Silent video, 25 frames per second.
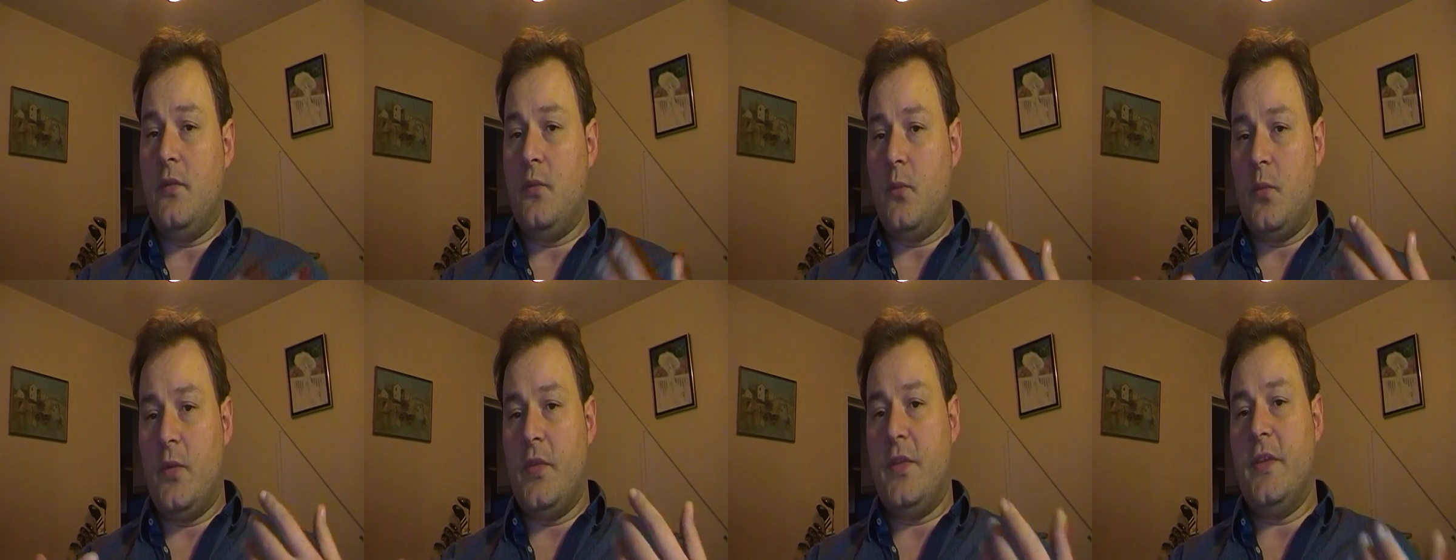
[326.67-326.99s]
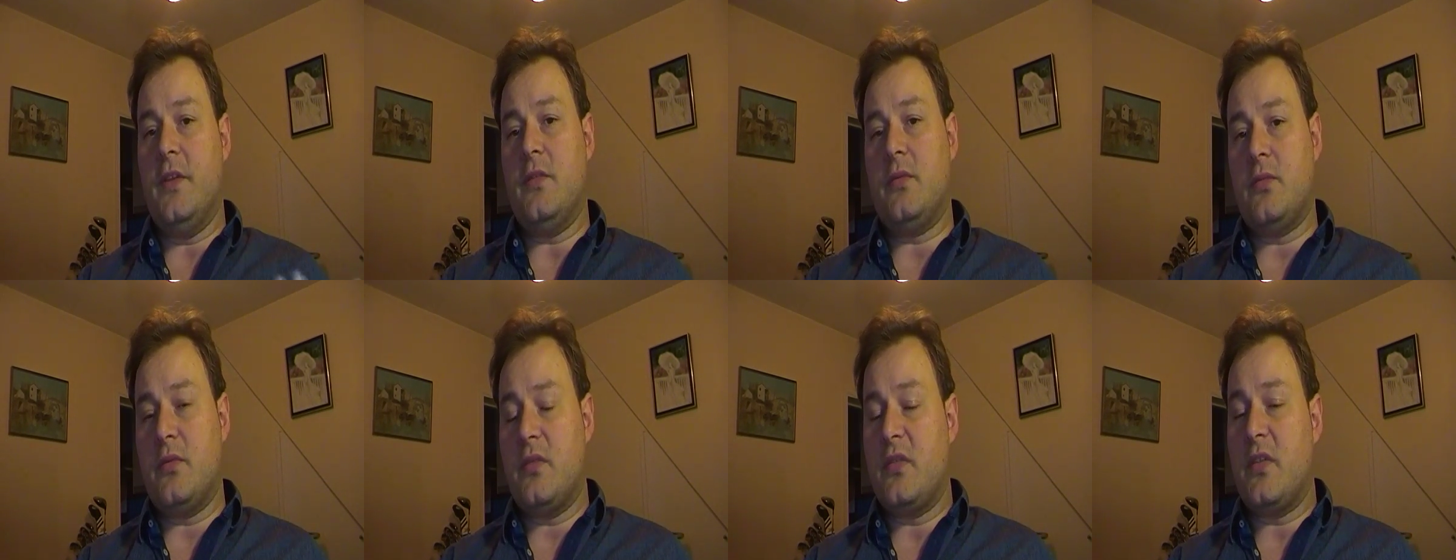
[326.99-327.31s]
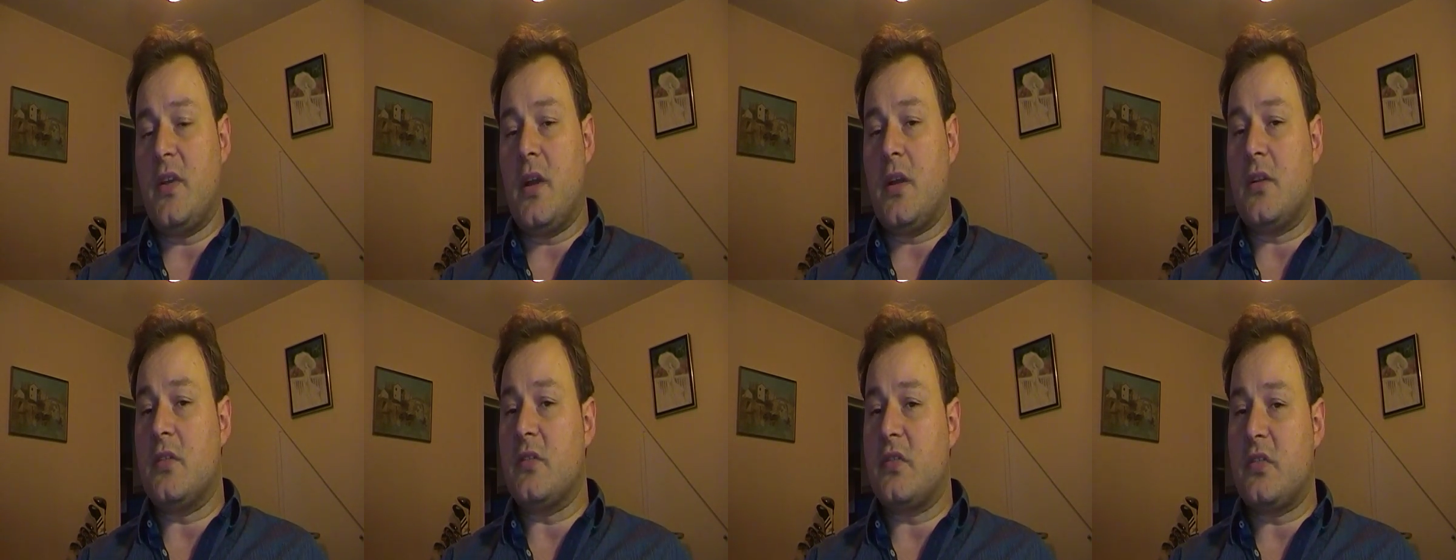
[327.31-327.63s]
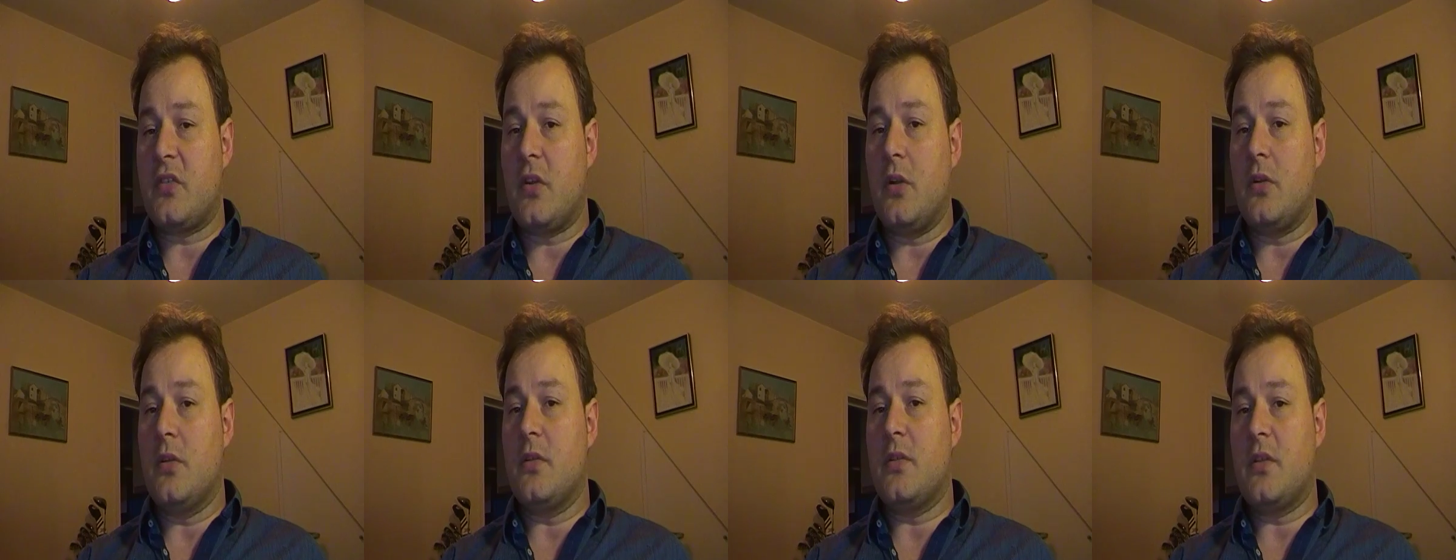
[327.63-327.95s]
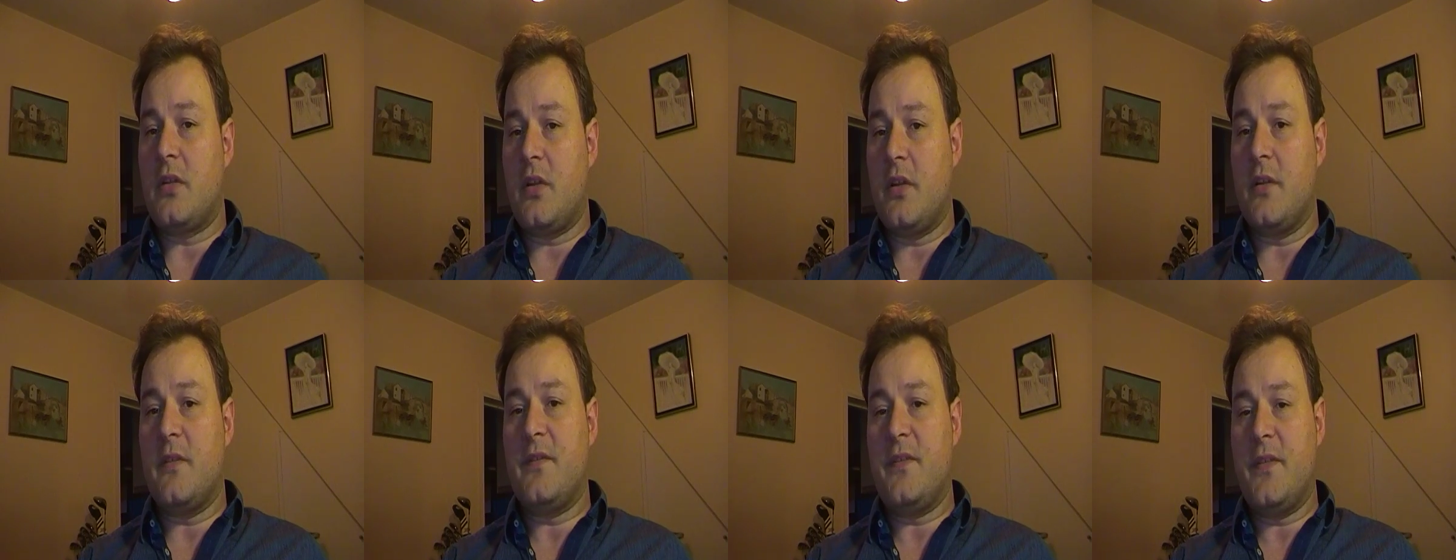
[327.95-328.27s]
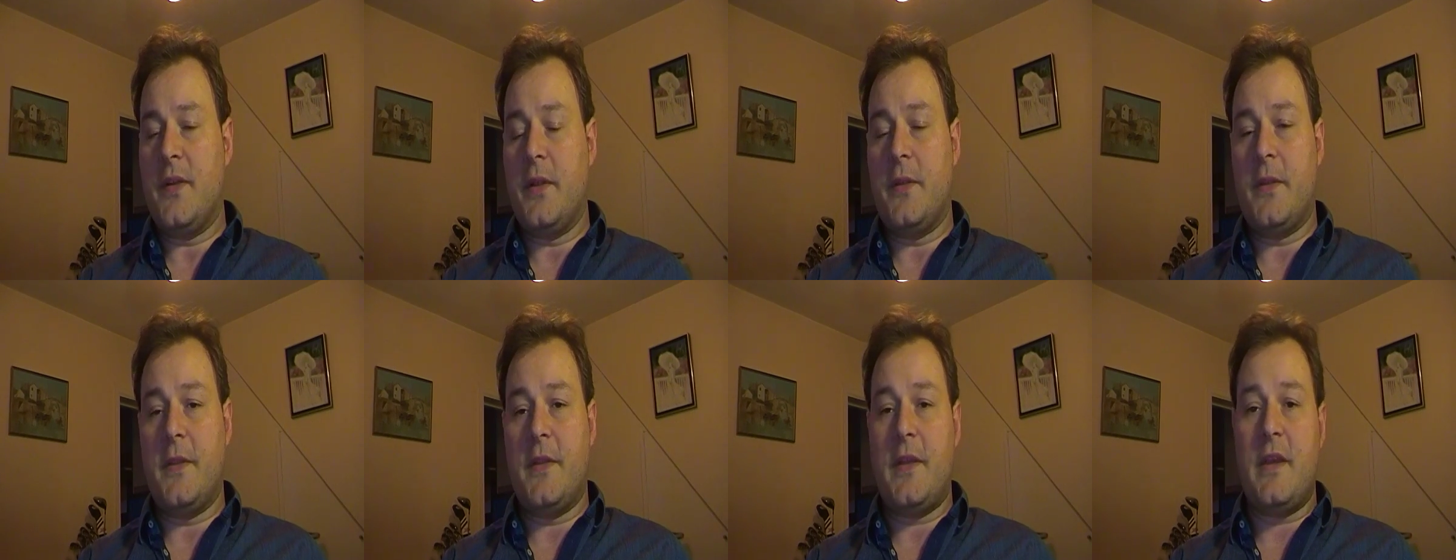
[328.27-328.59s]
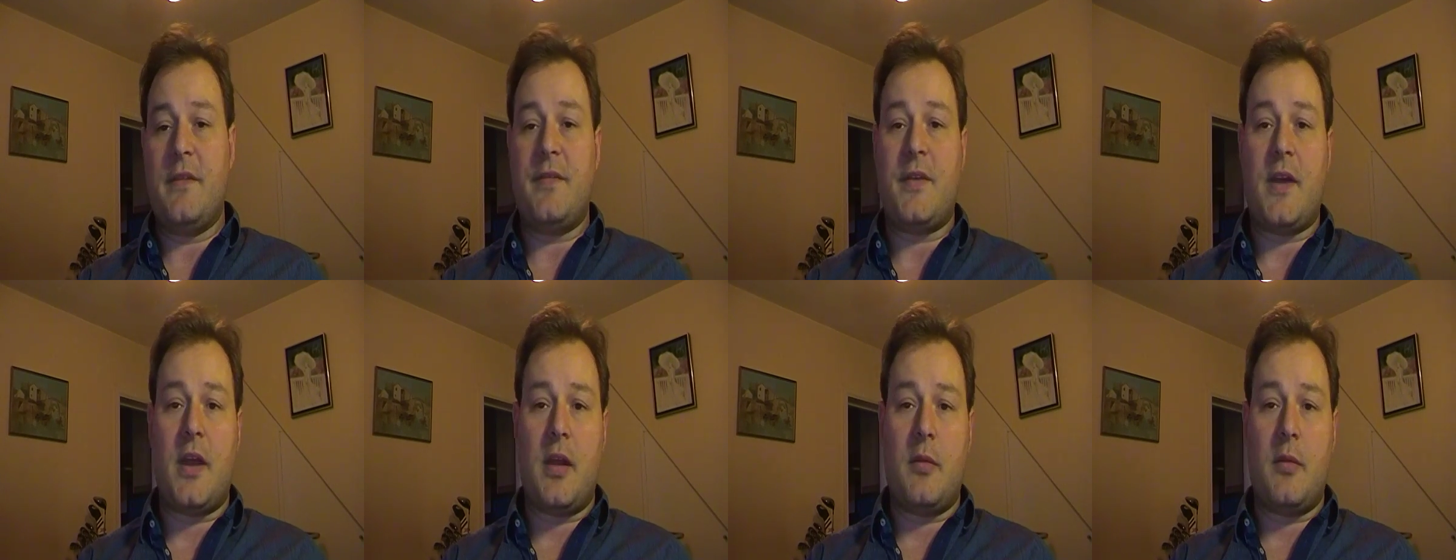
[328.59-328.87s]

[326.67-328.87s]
even with this result, Scotland can feel that they've